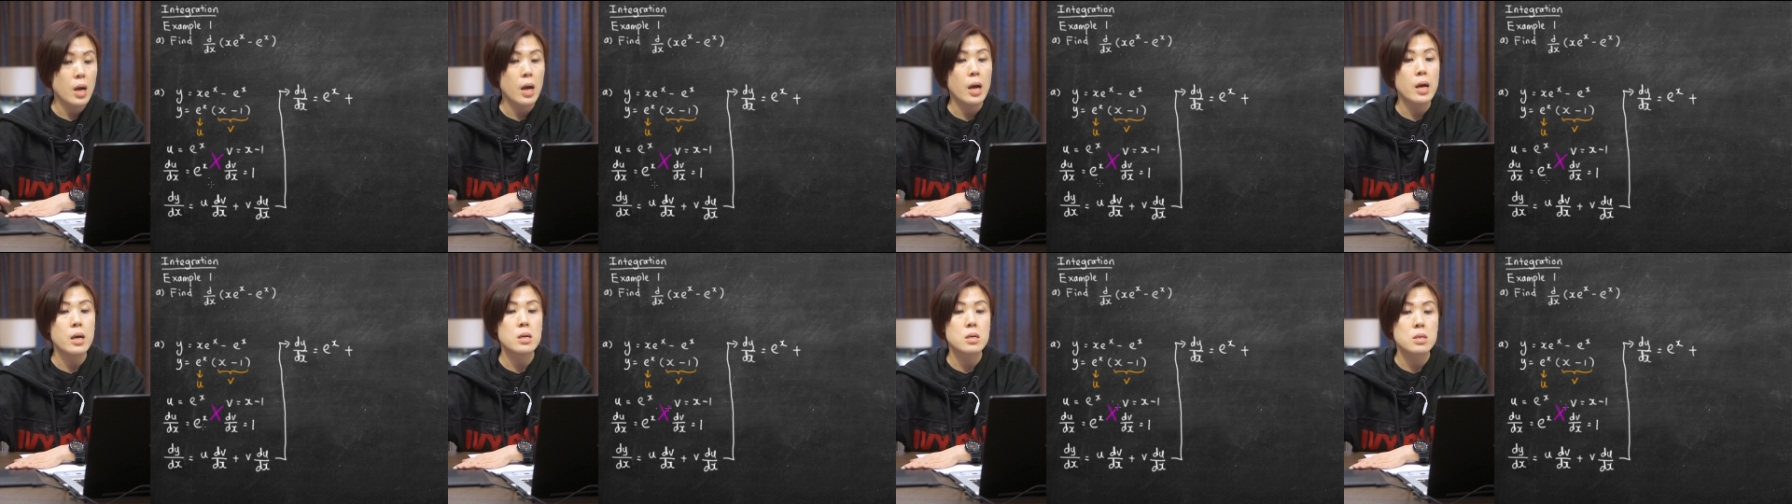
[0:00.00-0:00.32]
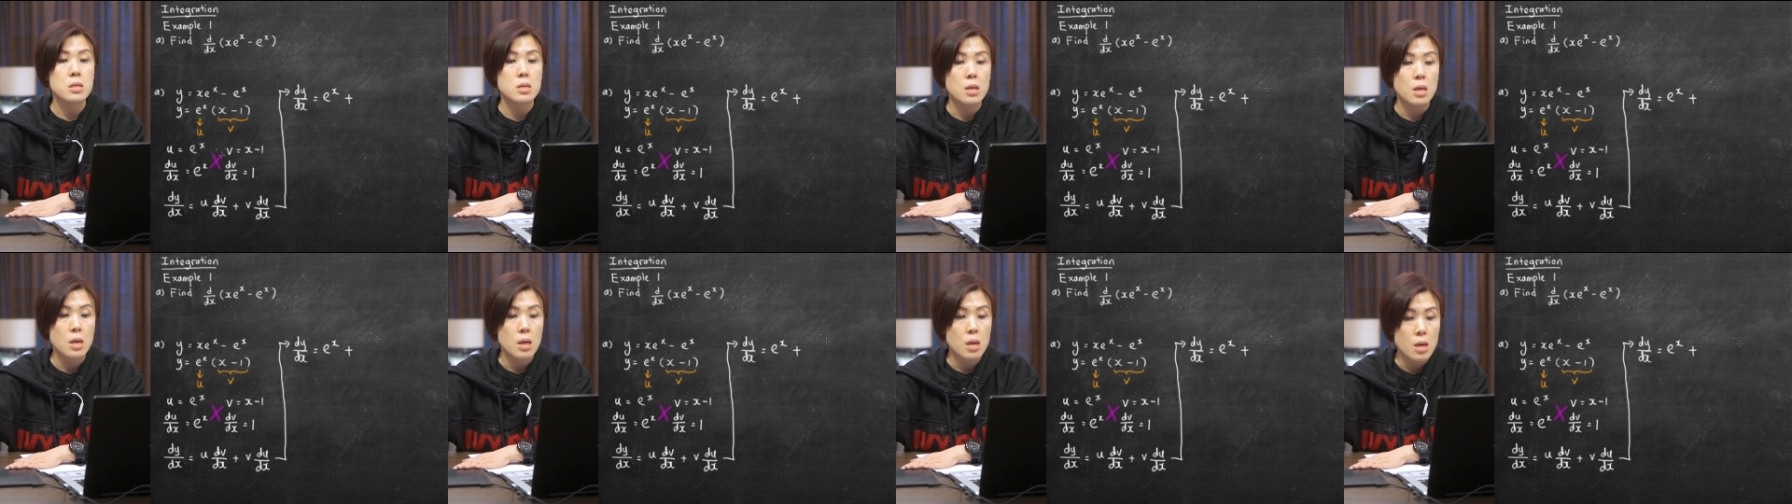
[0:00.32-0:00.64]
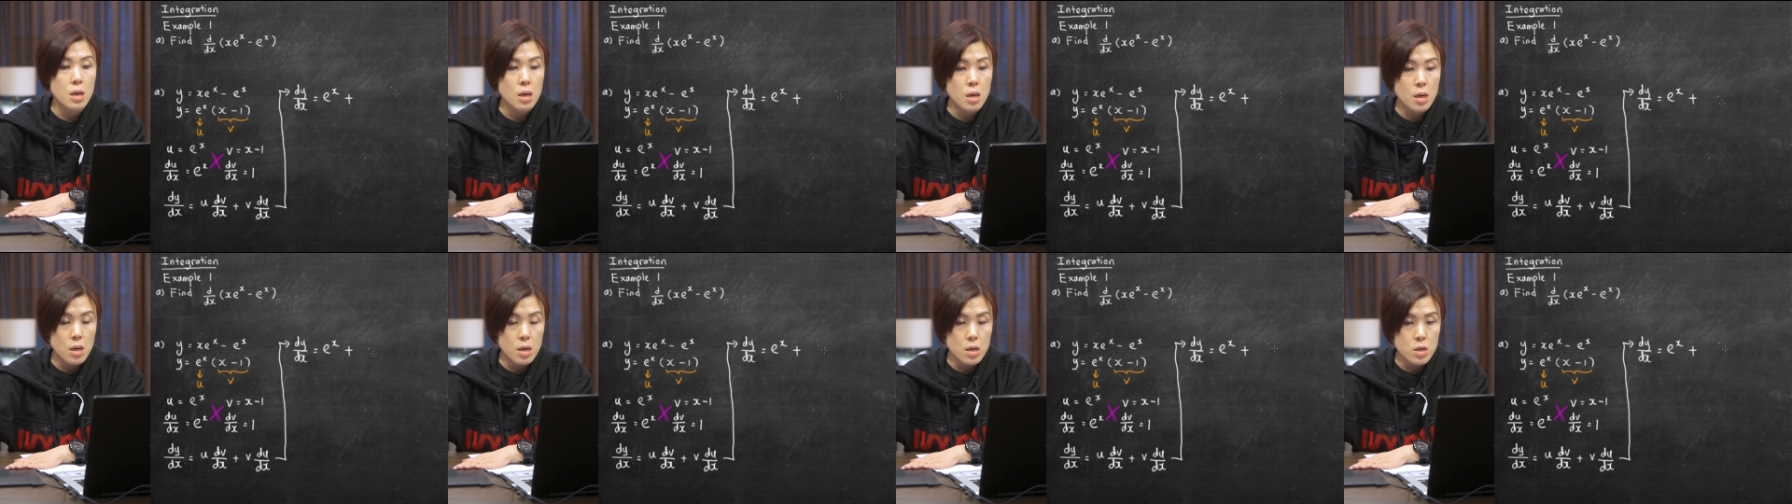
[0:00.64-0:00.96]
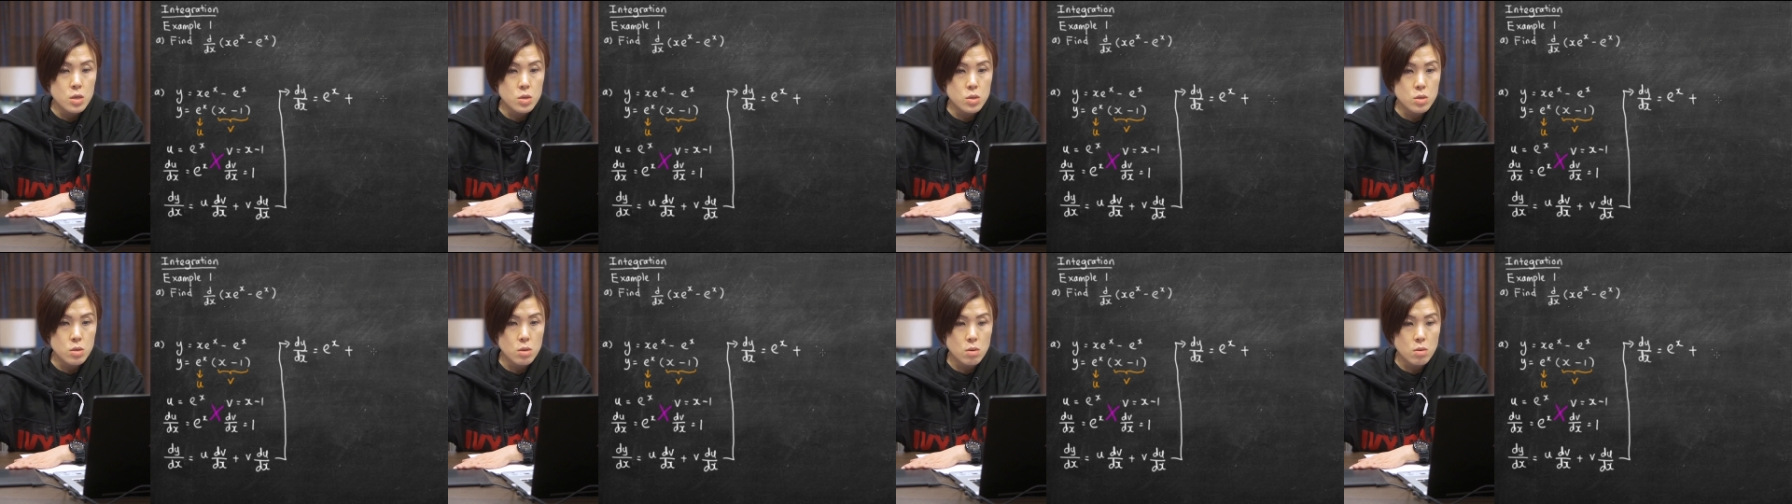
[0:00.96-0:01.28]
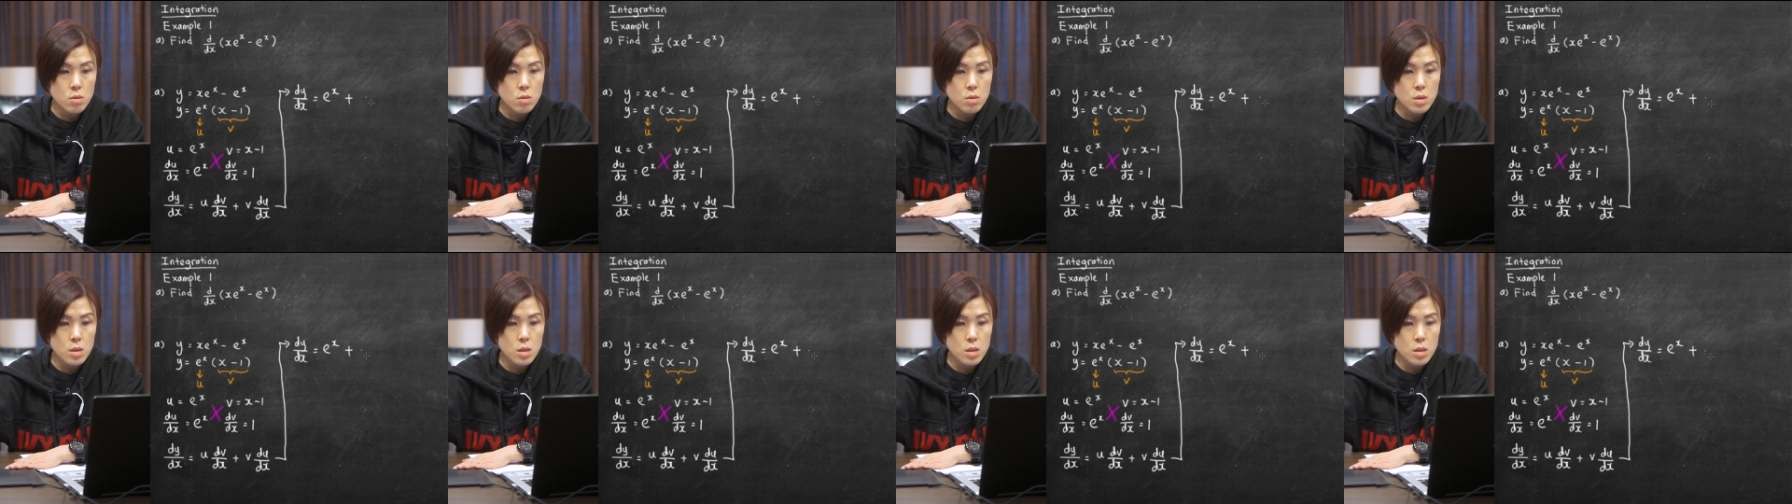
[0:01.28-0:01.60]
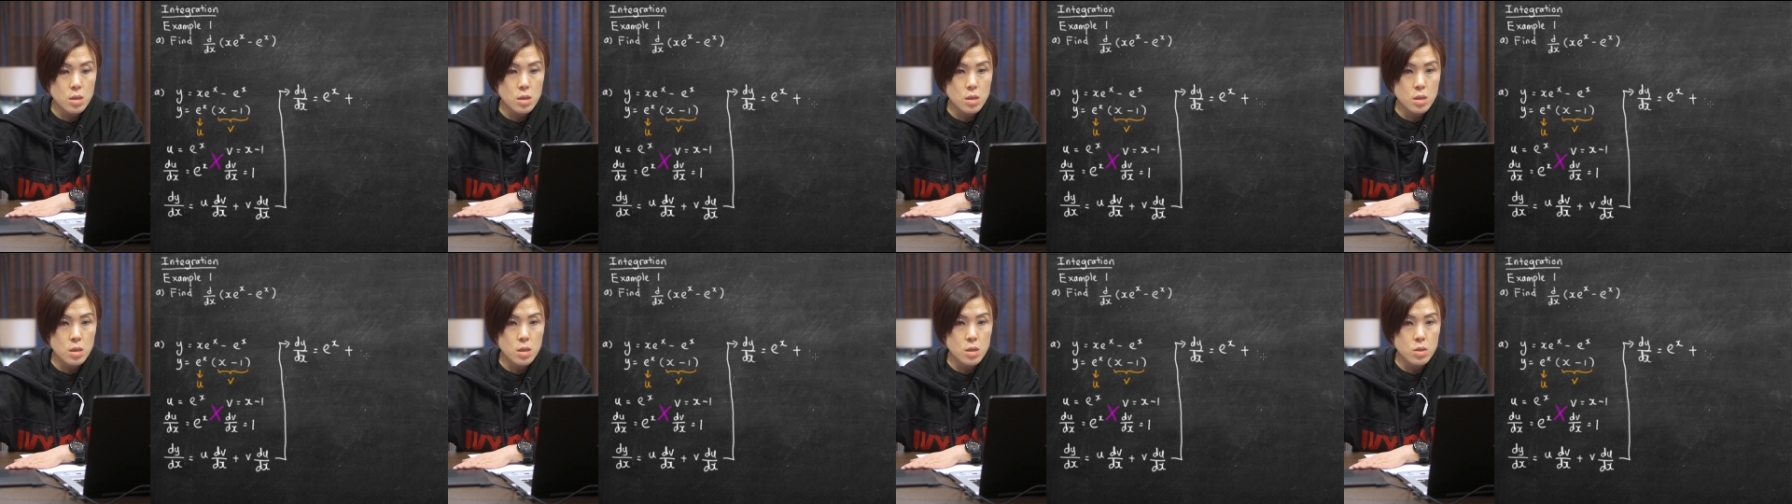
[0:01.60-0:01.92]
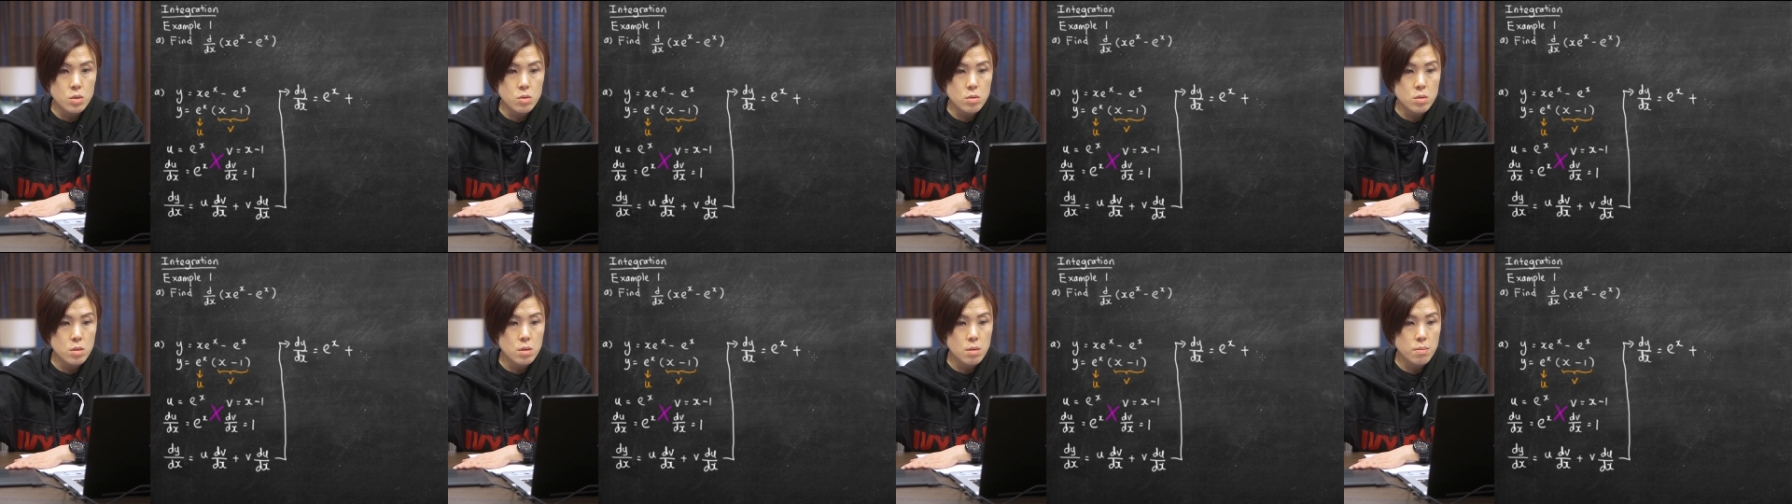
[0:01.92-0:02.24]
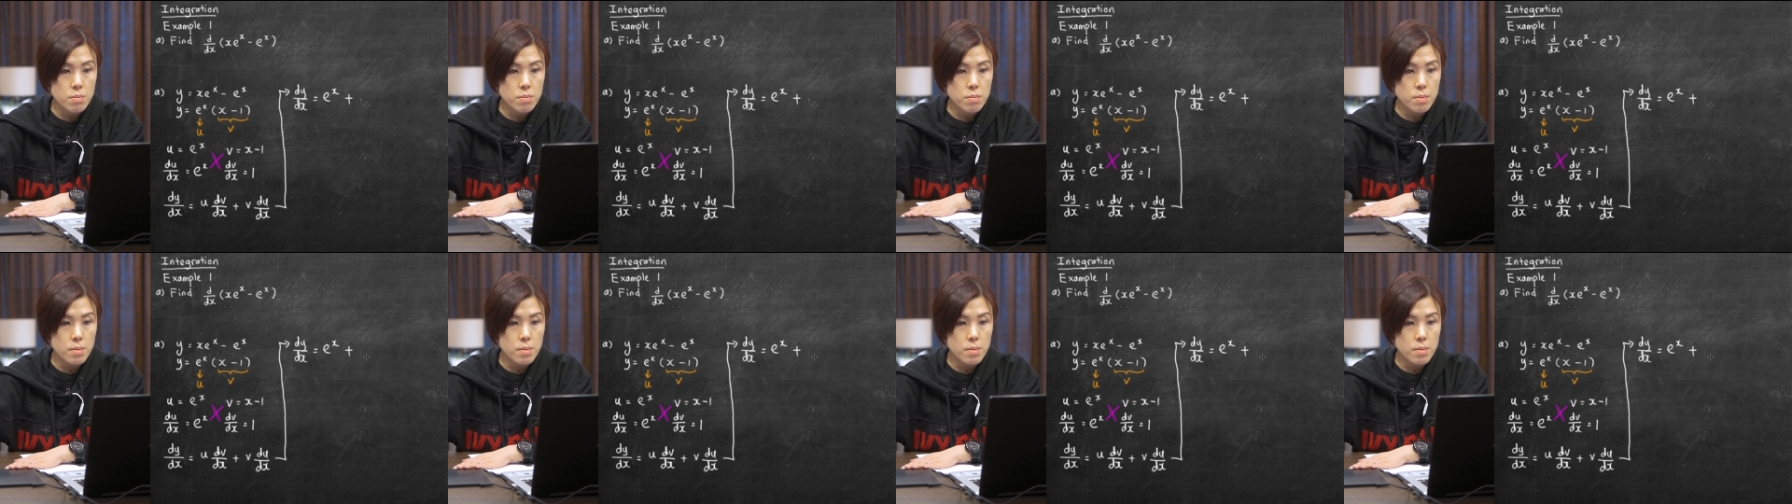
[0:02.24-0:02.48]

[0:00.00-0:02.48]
x. So e to the,